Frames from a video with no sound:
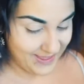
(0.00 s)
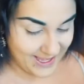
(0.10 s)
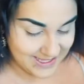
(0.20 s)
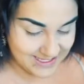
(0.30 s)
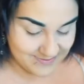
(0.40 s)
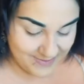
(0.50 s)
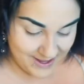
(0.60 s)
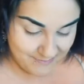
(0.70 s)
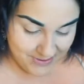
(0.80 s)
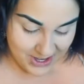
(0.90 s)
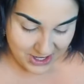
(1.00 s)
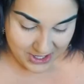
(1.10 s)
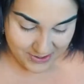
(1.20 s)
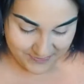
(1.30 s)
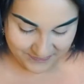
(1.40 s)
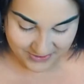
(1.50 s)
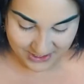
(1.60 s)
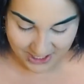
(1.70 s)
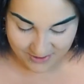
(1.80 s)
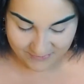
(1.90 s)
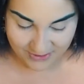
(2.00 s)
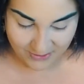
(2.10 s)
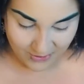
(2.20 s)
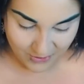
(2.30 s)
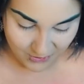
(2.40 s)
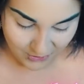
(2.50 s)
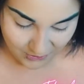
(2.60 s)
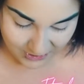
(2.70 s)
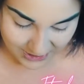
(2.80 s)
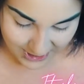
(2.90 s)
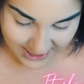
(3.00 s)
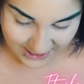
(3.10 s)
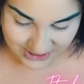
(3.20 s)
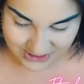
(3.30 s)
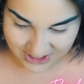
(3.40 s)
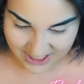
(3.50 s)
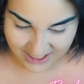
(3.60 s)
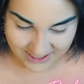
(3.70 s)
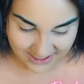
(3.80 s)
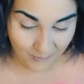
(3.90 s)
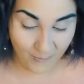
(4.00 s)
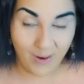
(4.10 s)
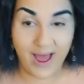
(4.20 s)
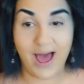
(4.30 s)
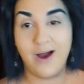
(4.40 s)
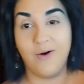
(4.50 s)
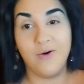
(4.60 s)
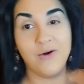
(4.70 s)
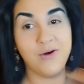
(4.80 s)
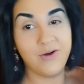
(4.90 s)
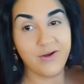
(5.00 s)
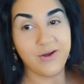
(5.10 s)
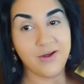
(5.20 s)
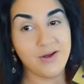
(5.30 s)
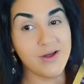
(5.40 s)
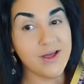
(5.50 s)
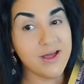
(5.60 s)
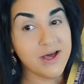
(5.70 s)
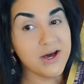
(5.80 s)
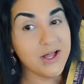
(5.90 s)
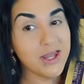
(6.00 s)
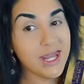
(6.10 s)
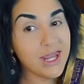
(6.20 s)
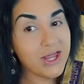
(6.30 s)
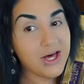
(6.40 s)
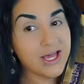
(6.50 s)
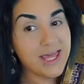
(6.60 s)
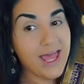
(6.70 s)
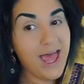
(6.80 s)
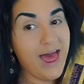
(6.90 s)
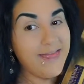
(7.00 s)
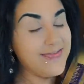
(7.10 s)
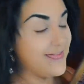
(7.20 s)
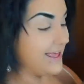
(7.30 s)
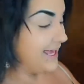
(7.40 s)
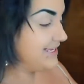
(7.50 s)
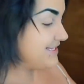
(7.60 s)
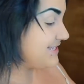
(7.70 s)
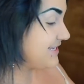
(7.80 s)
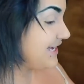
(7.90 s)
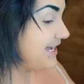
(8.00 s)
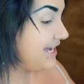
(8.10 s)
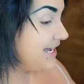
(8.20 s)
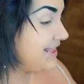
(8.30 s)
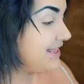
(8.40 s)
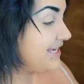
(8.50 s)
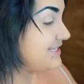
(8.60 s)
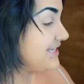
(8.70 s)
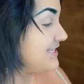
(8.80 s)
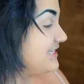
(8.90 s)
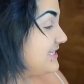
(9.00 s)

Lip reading: that's my mom. Got me the whole collection. Wow, look at this. This is